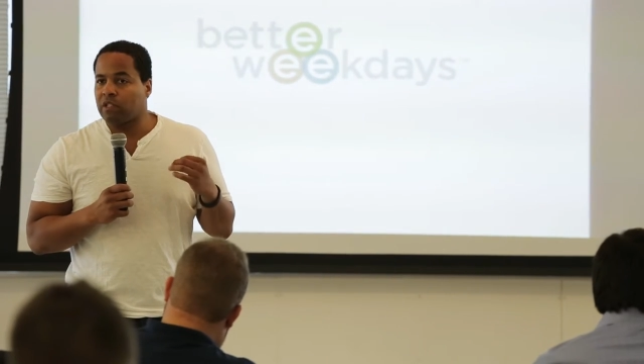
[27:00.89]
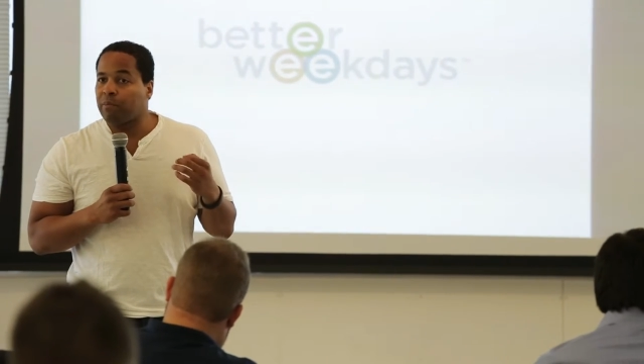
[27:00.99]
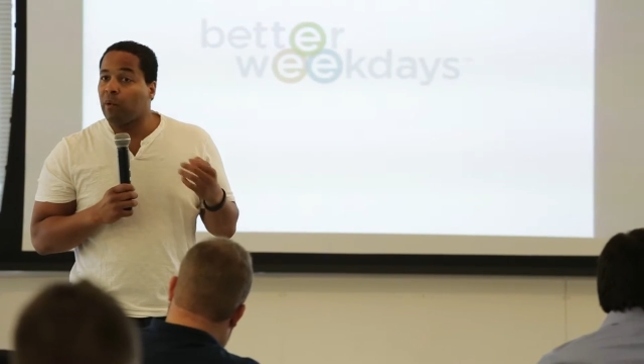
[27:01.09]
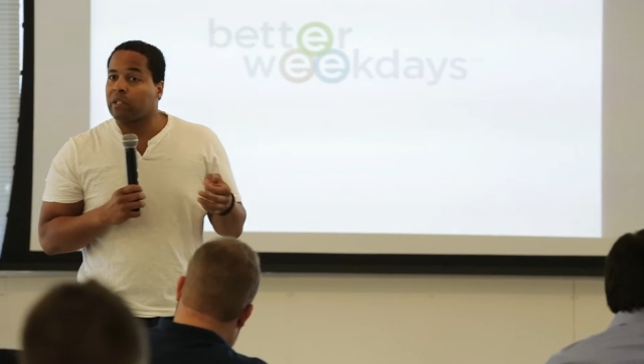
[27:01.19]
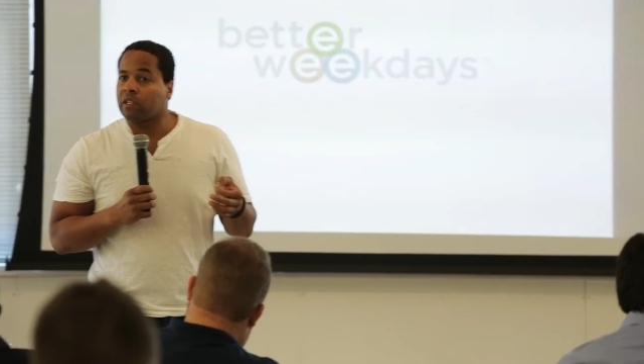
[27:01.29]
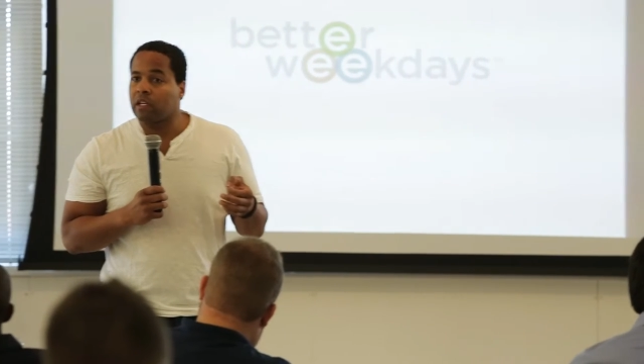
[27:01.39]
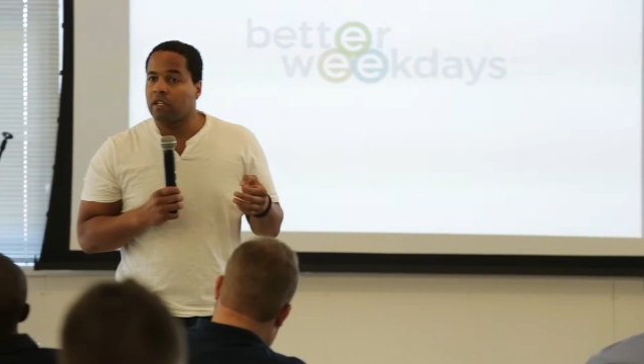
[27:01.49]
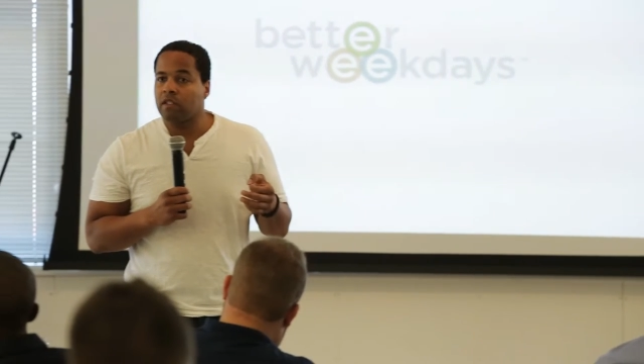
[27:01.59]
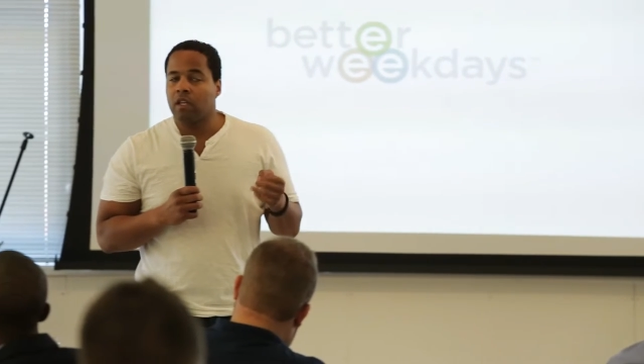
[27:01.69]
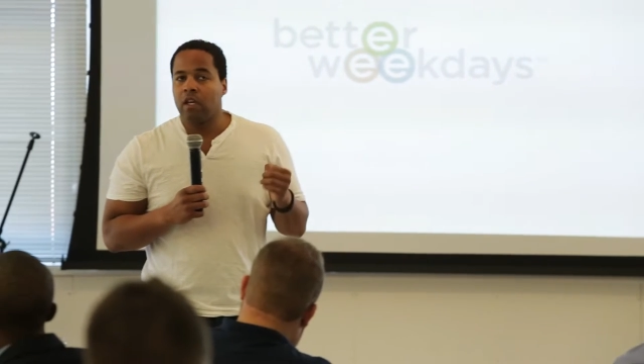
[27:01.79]
most important
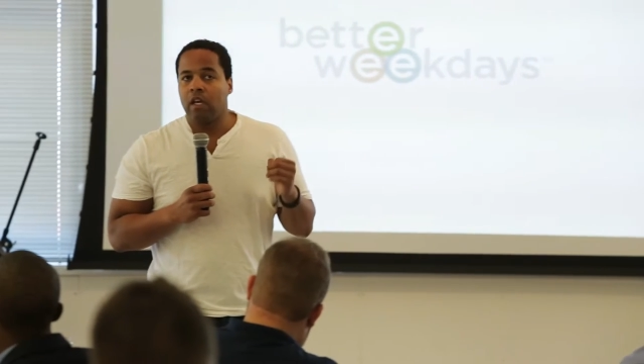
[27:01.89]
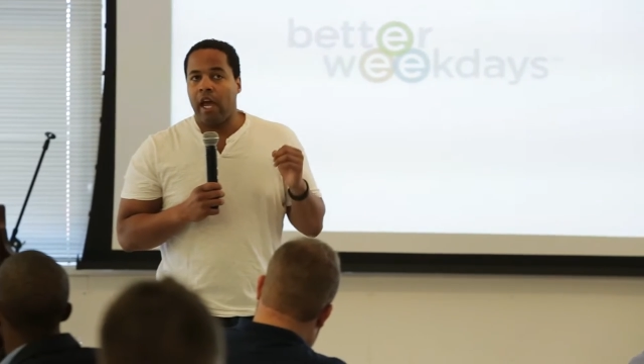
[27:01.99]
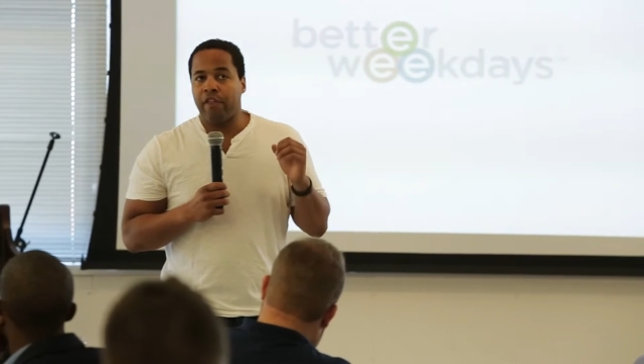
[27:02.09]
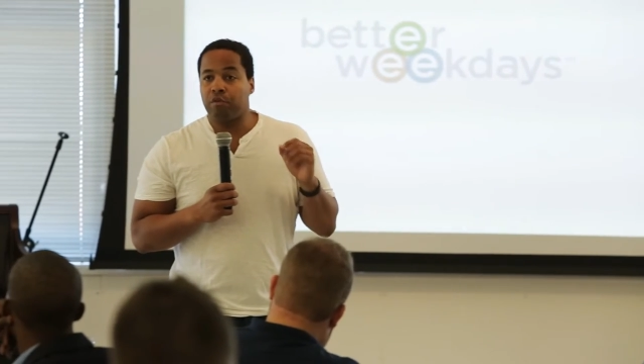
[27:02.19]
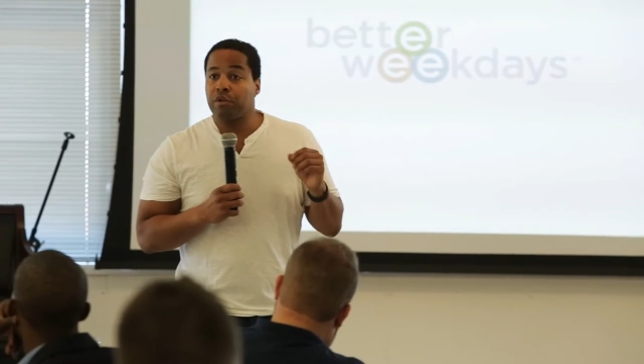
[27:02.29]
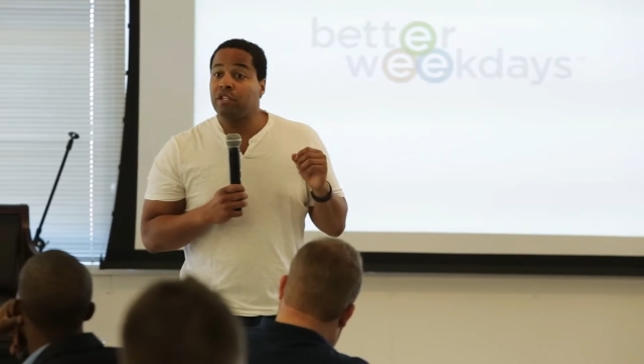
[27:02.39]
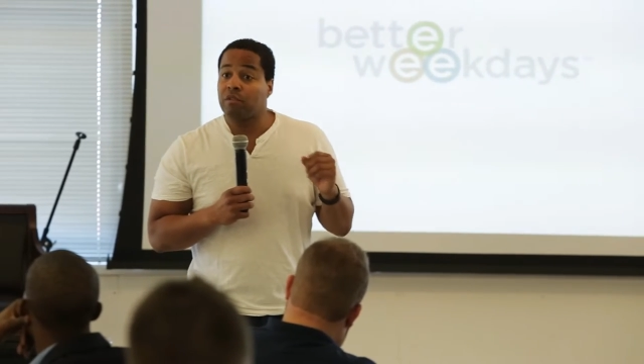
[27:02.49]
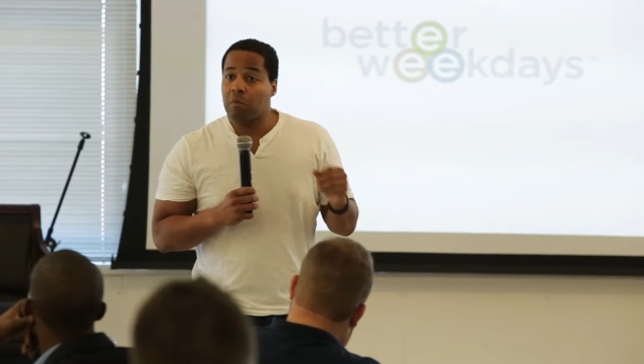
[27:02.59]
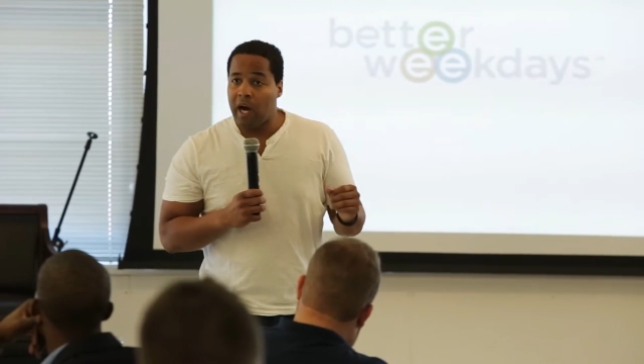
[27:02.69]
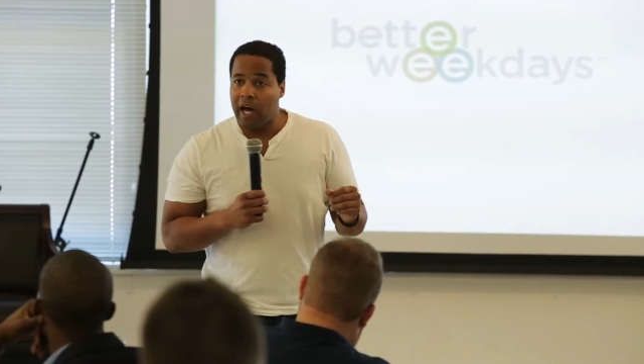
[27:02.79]
things, and the reason